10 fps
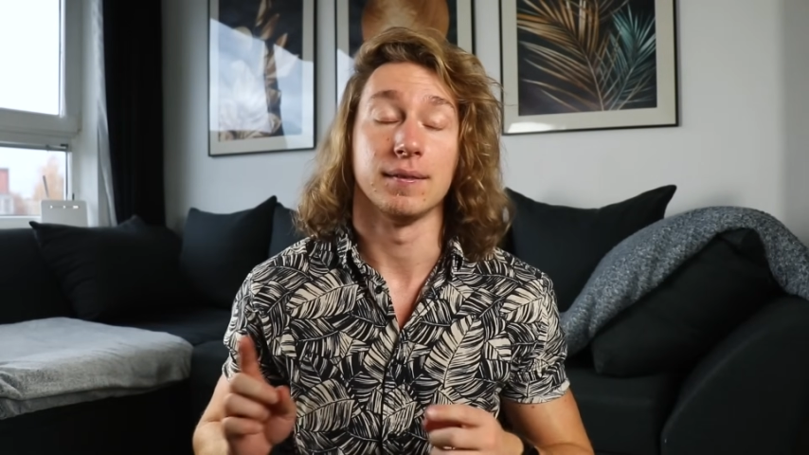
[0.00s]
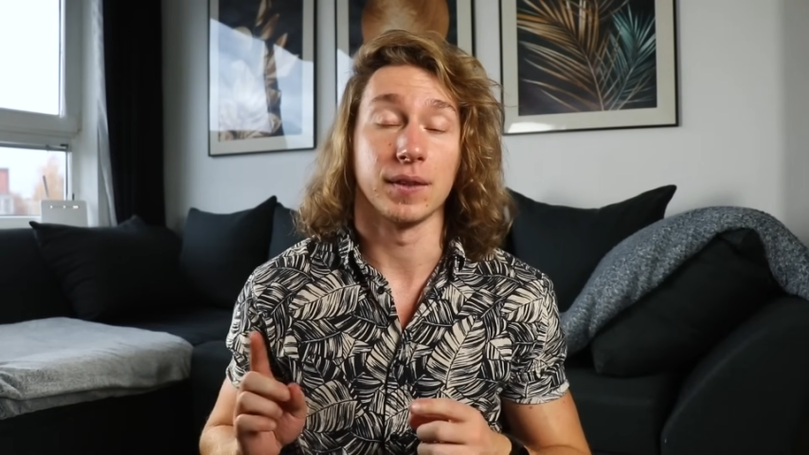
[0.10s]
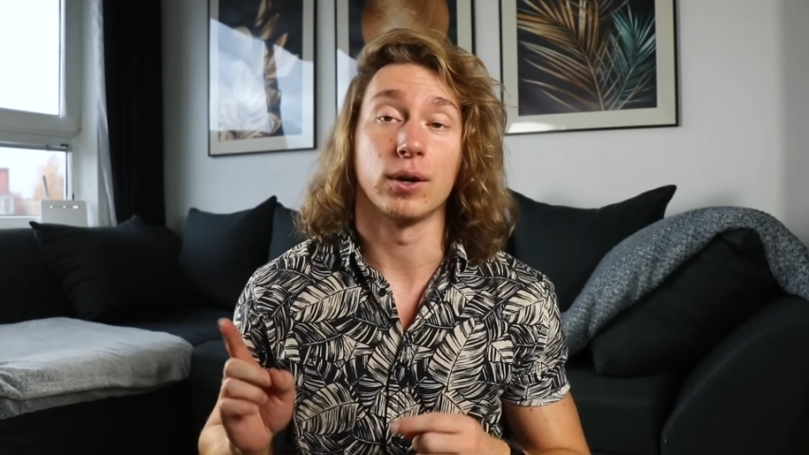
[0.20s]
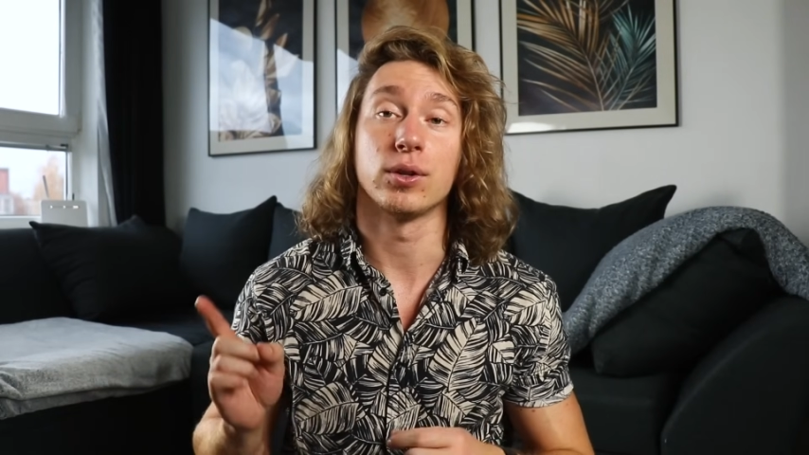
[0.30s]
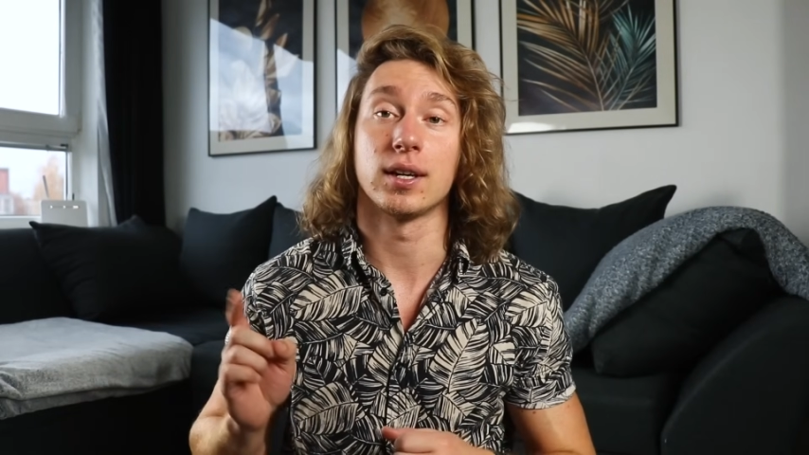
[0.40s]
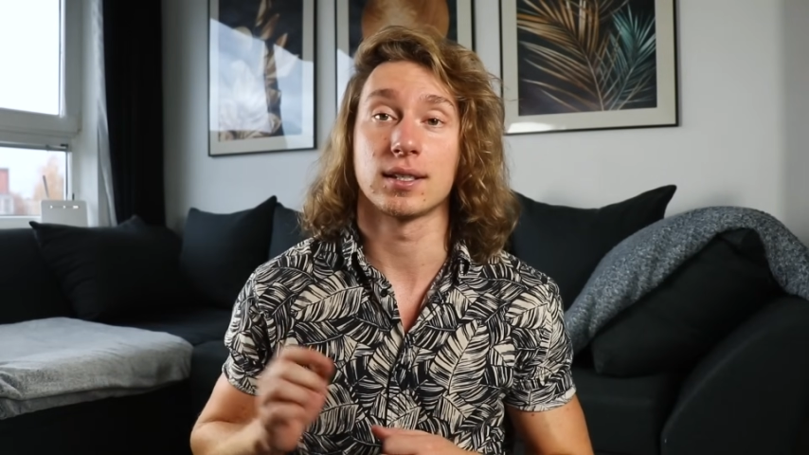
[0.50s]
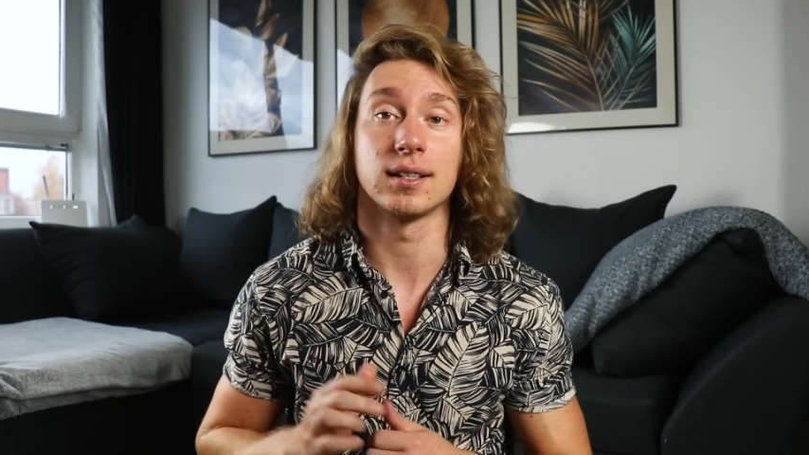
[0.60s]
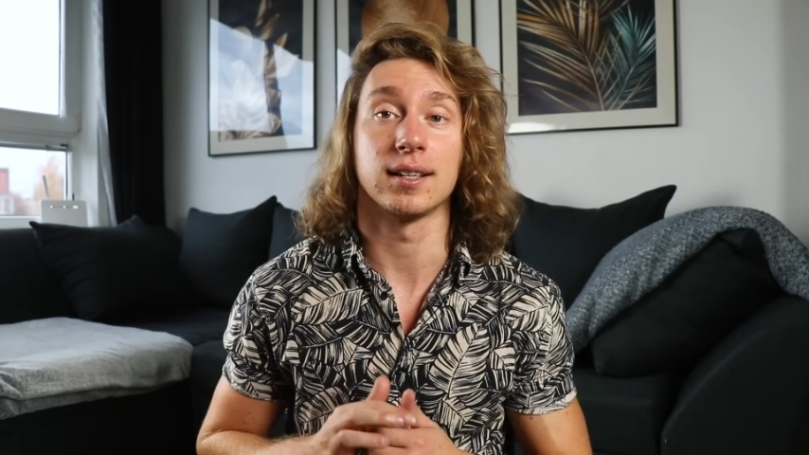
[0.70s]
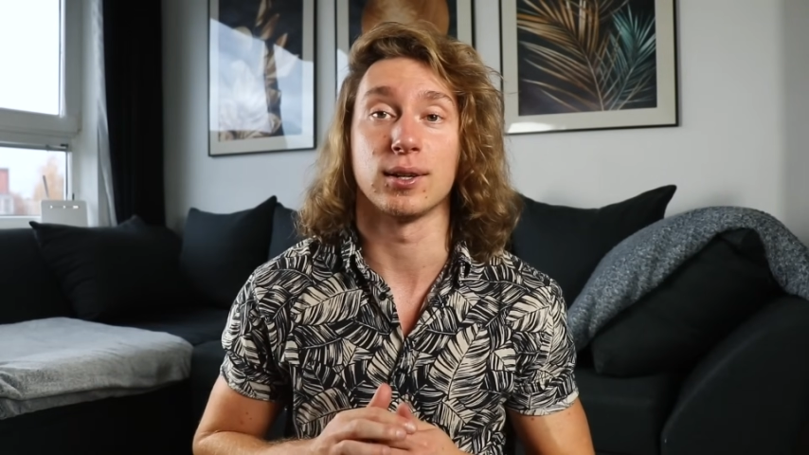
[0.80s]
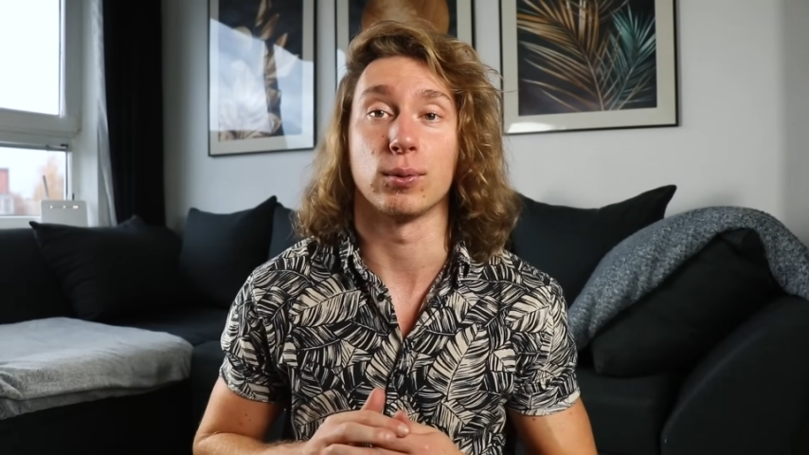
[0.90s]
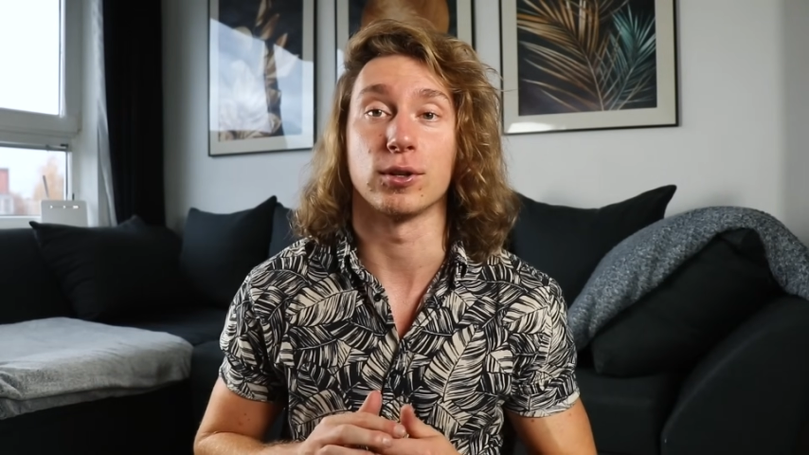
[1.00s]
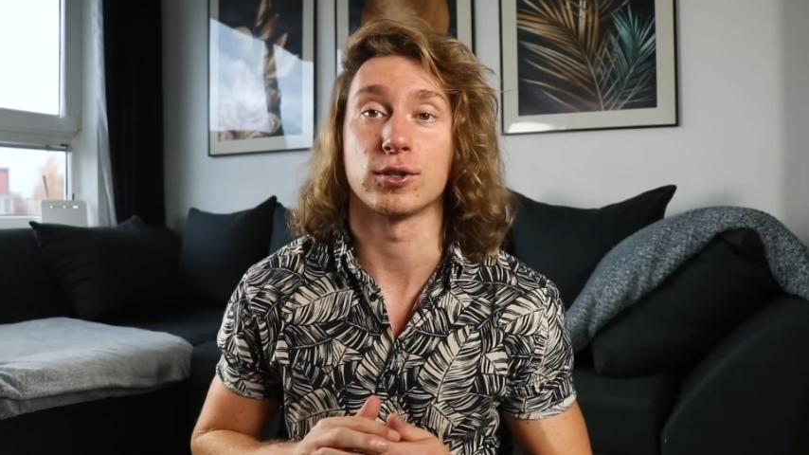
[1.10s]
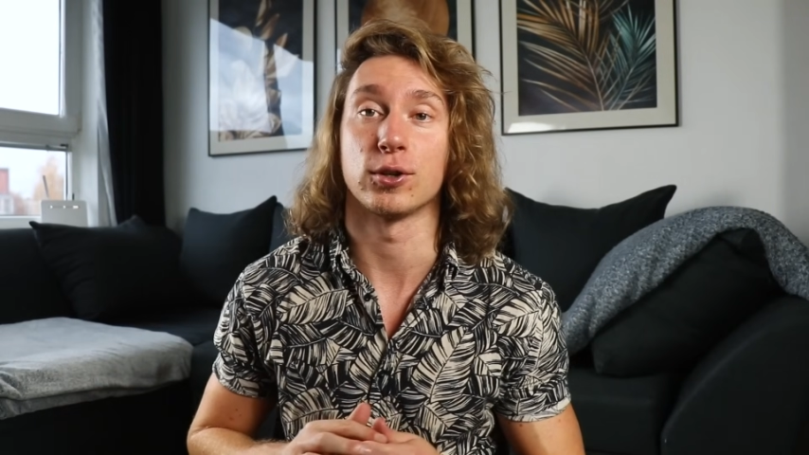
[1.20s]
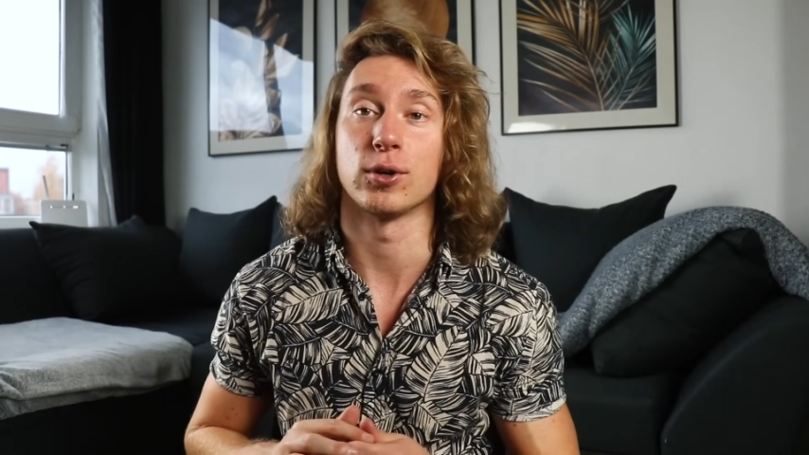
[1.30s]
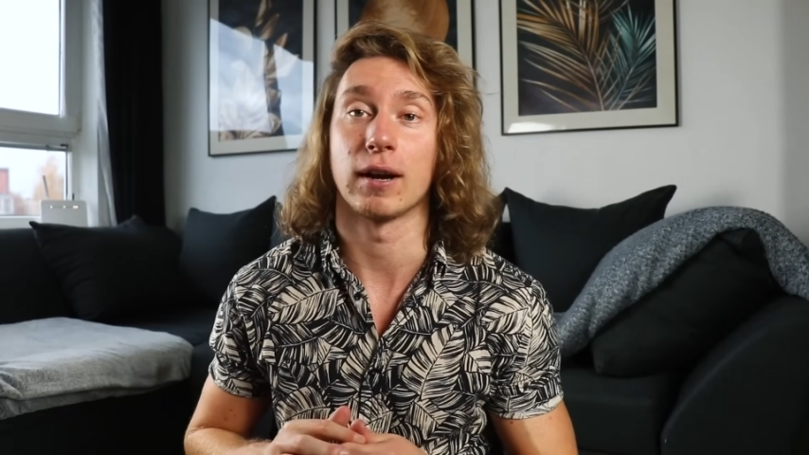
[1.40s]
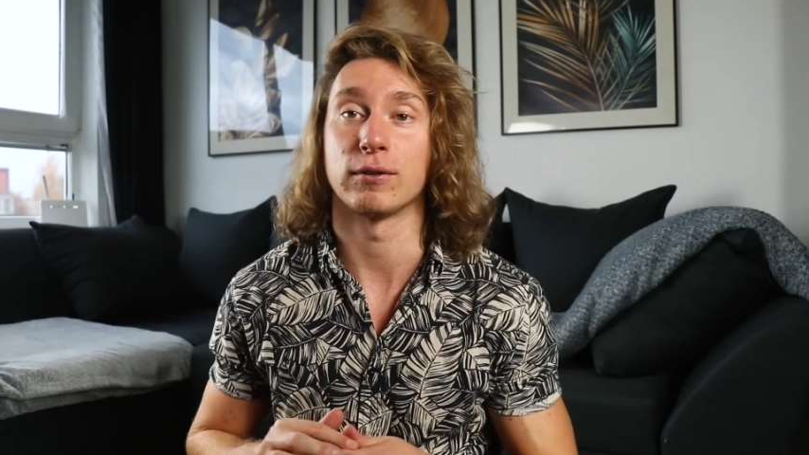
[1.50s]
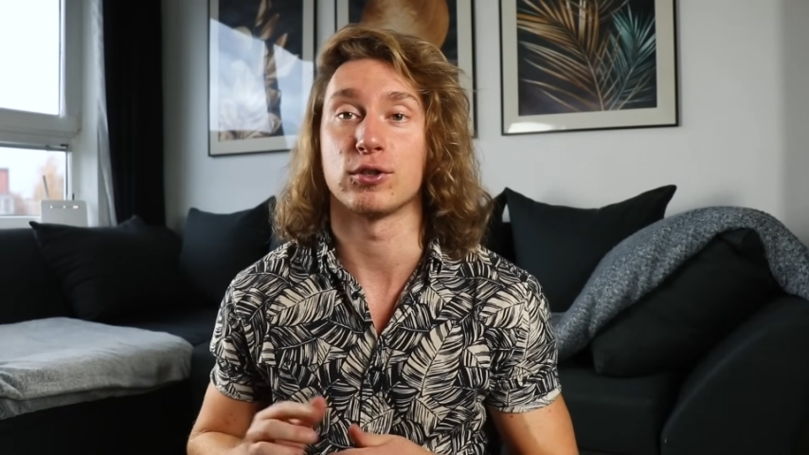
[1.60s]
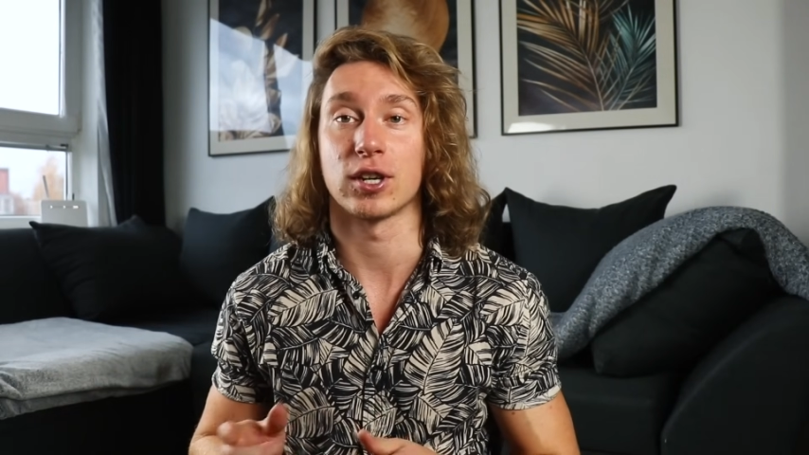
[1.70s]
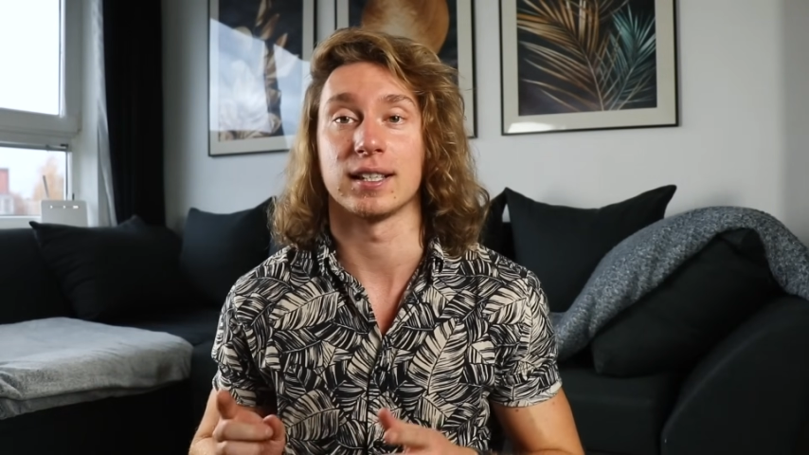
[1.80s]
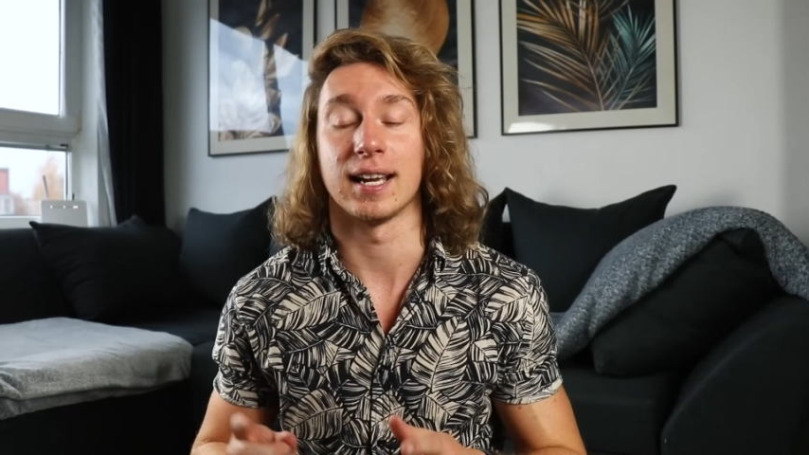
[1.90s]
now there's another one, so you have to
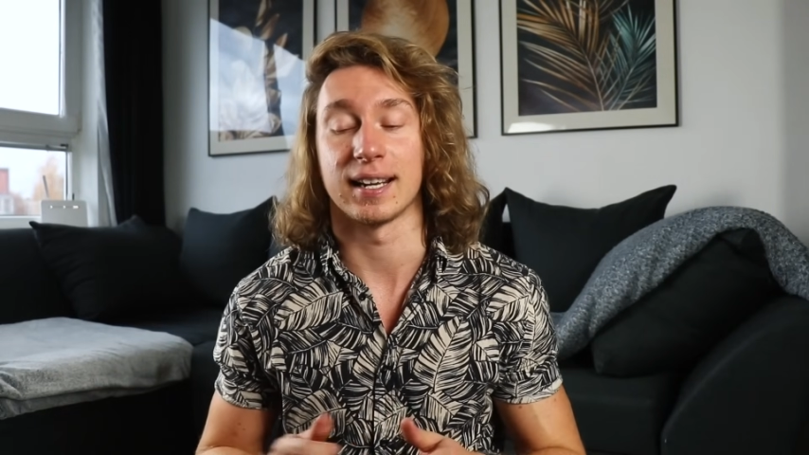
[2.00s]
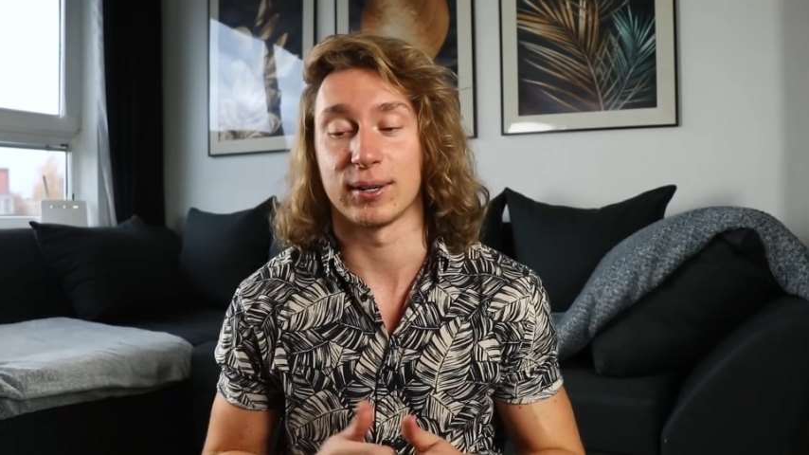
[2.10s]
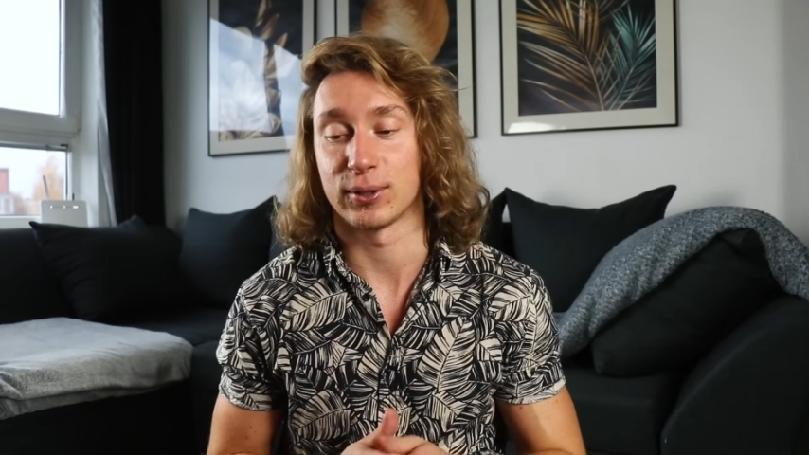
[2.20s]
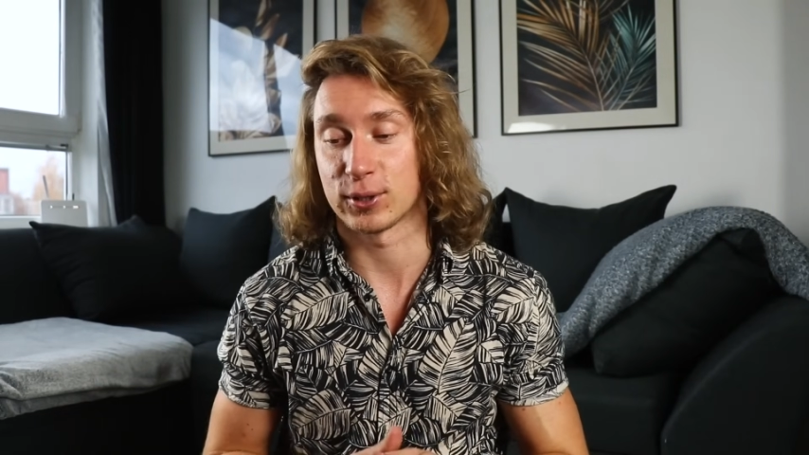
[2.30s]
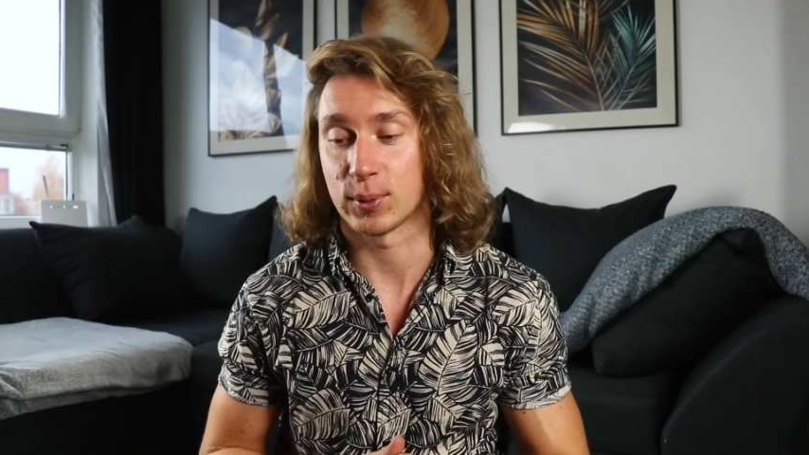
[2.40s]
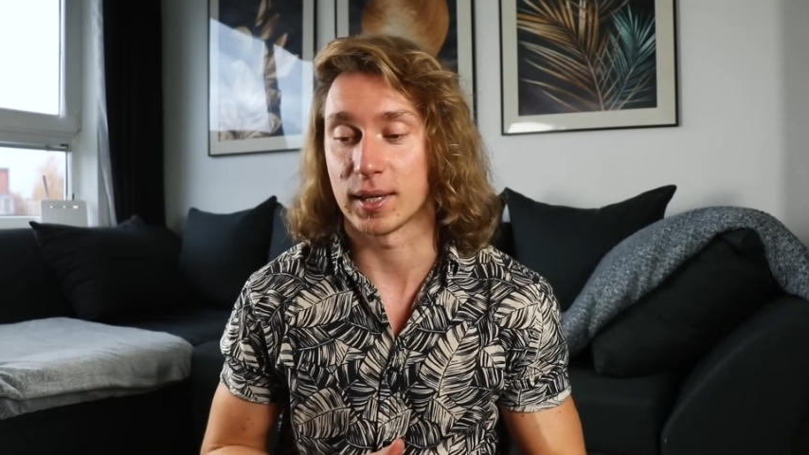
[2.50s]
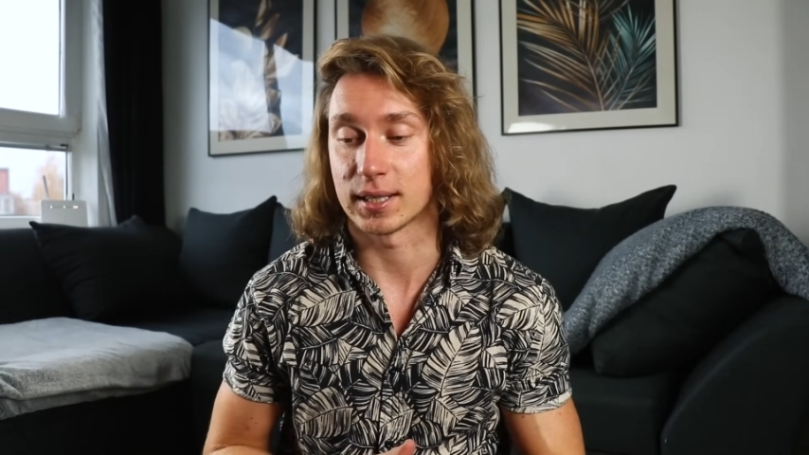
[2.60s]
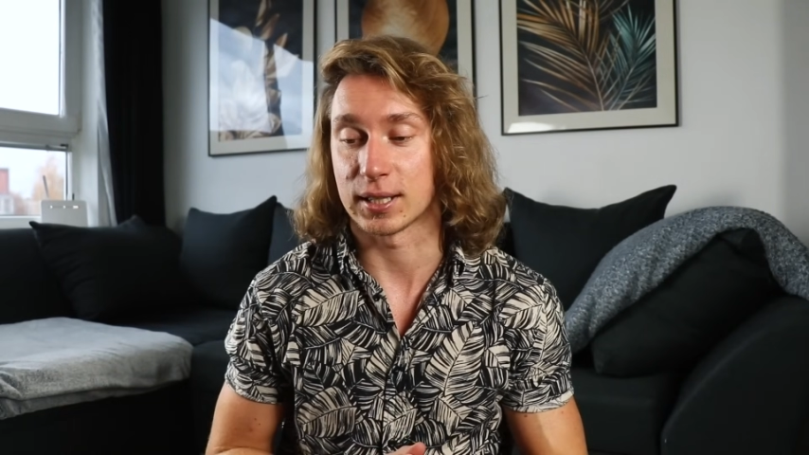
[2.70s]
check that out as well.